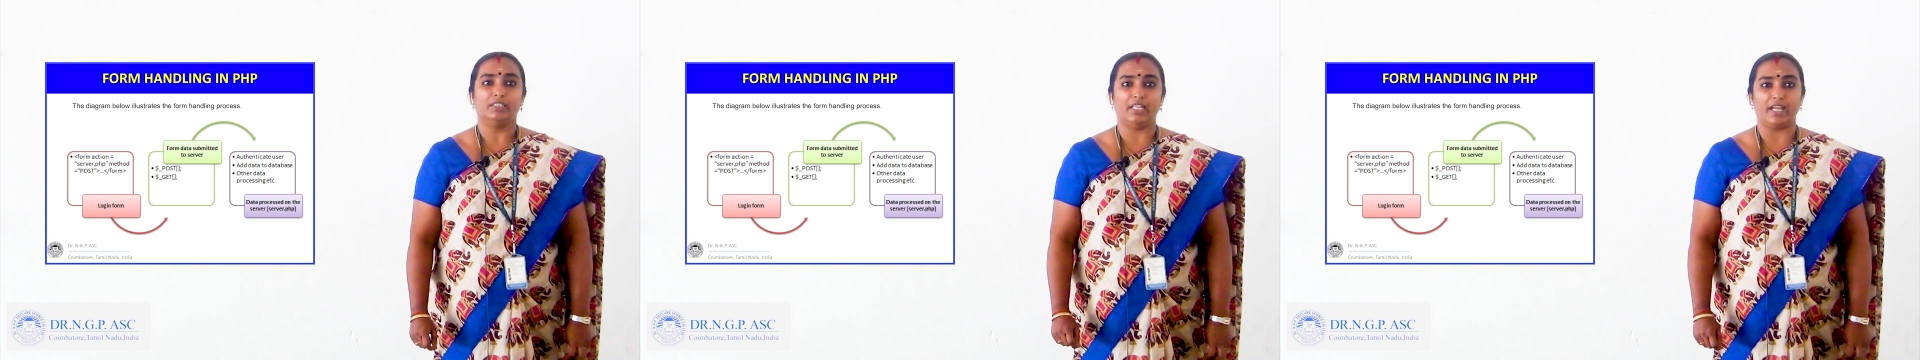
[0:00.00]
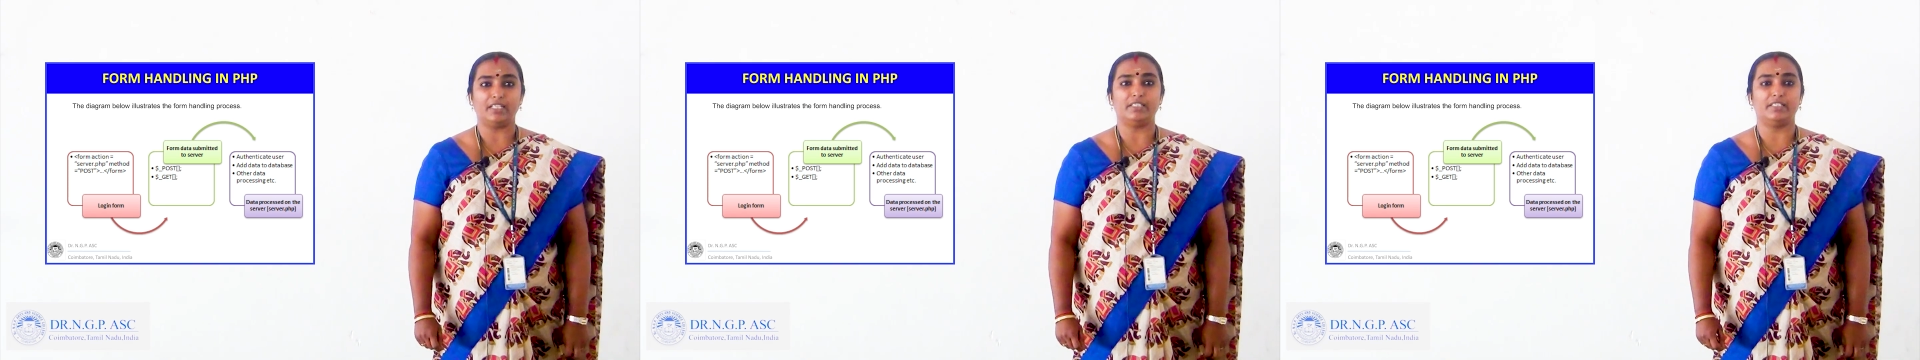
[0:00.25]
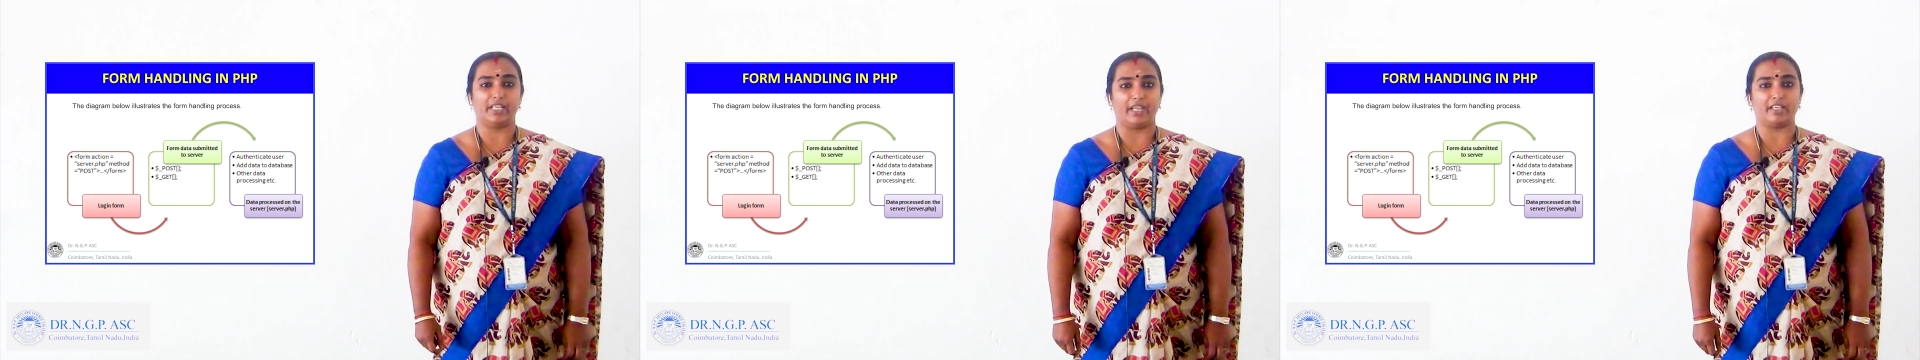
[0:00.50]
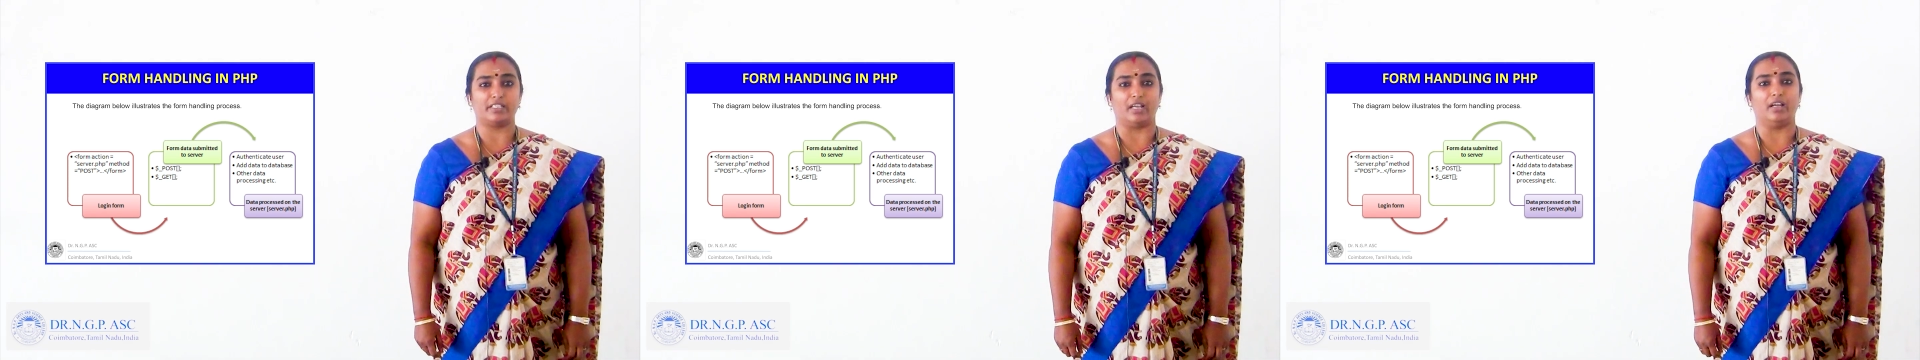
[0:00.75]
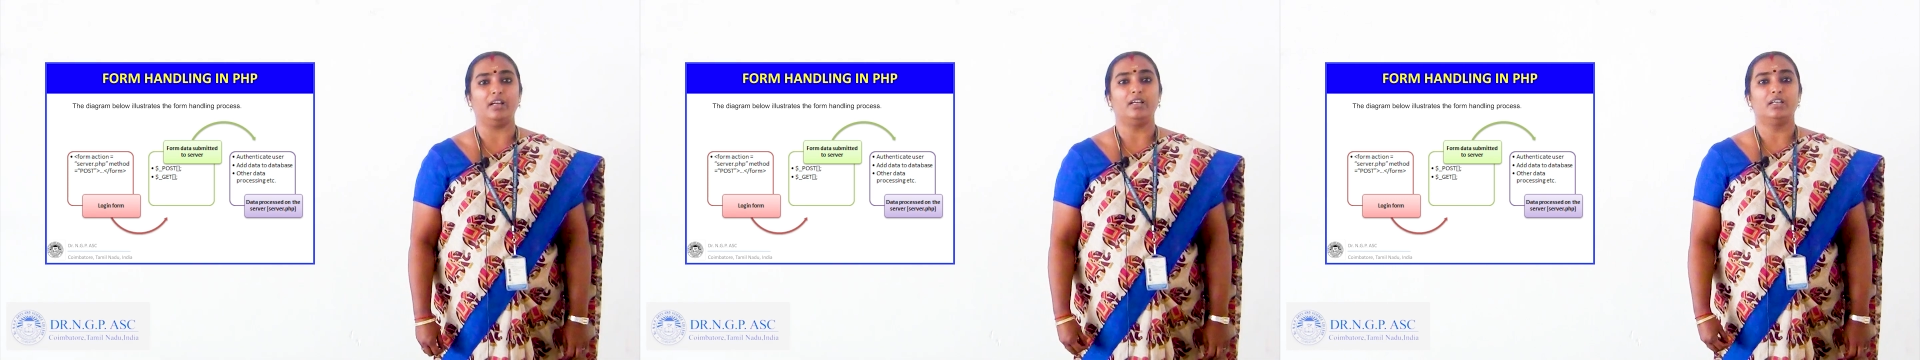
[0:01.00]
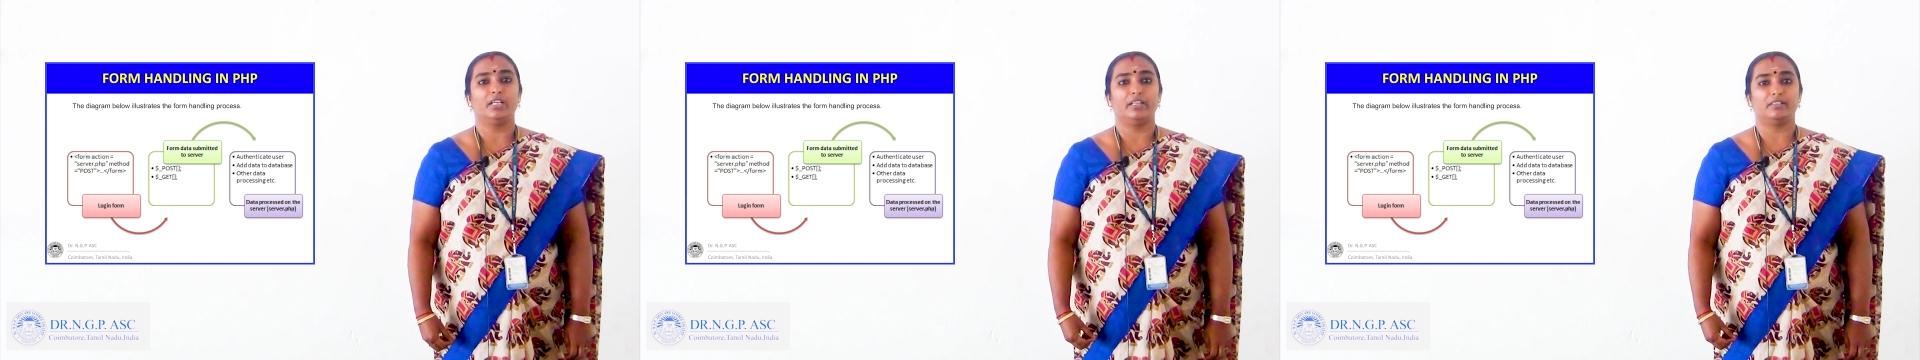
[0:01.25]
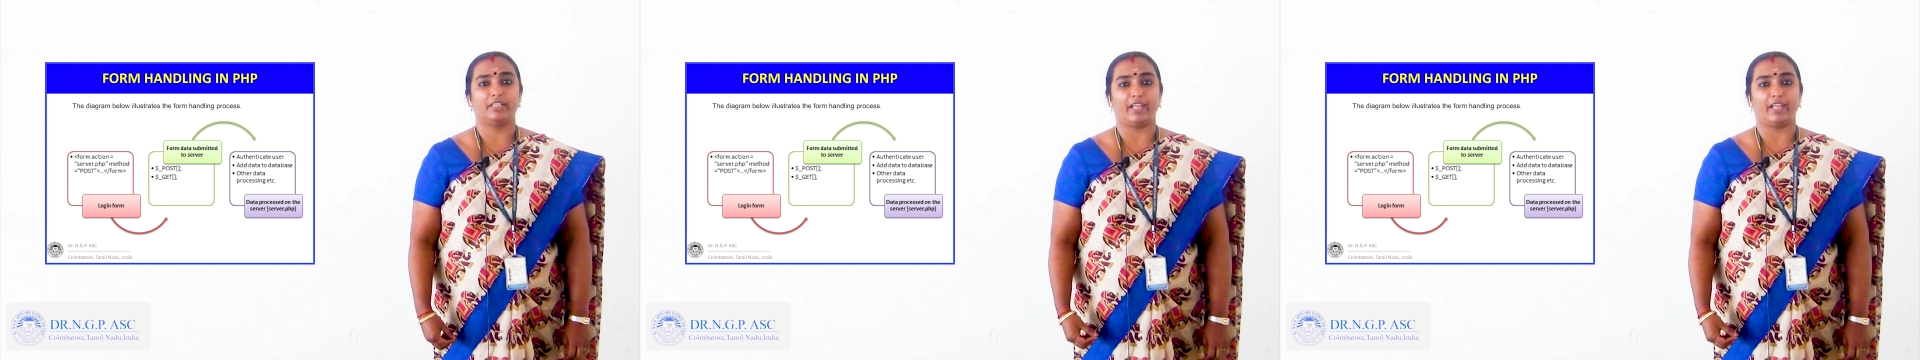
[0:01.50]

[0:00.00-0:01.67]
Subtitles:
That data